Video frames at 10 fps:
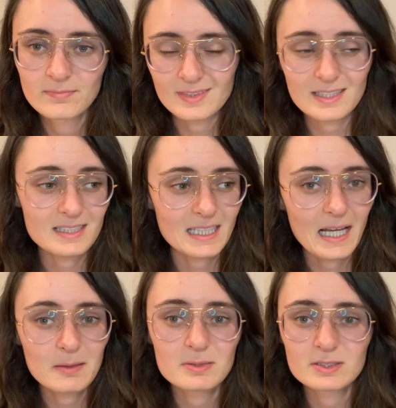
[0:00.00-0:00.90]
This is
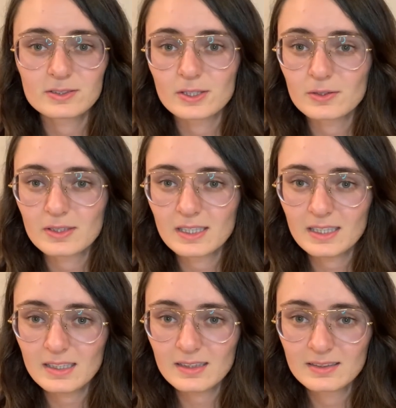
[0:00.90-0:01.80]

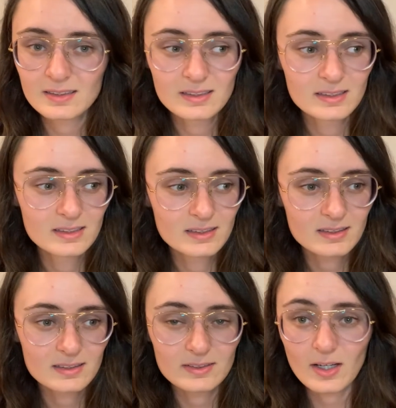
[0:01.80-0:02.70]
absolutely
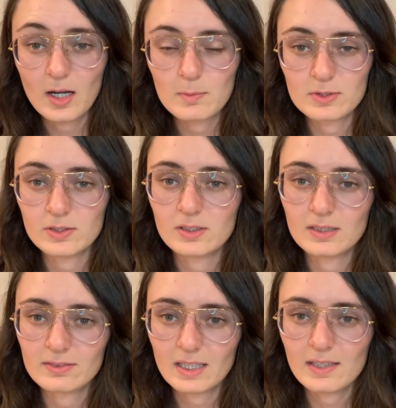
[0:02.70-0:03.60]
the opportunity
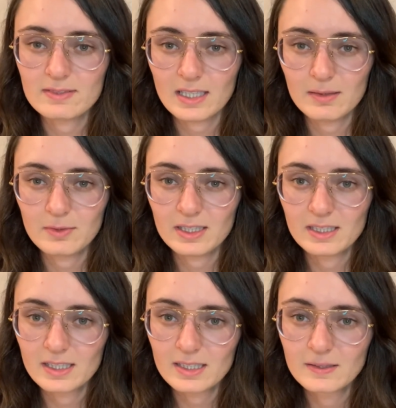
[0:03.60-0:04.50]
of a lifetime right
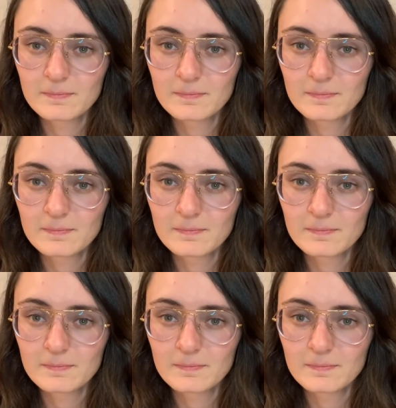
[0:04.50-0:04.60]
here.